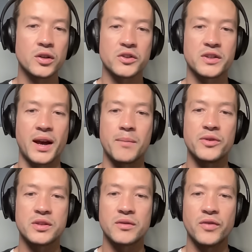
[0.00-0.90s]
got
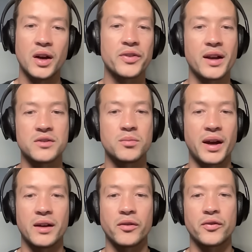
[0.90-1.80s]
scammed
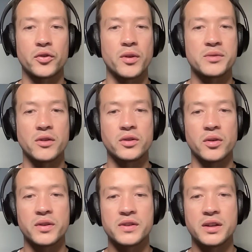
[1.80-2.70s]
£5,000 for
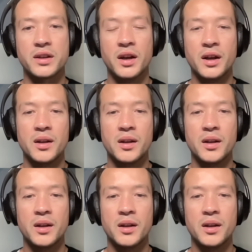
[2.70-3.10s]
cryptocurrency,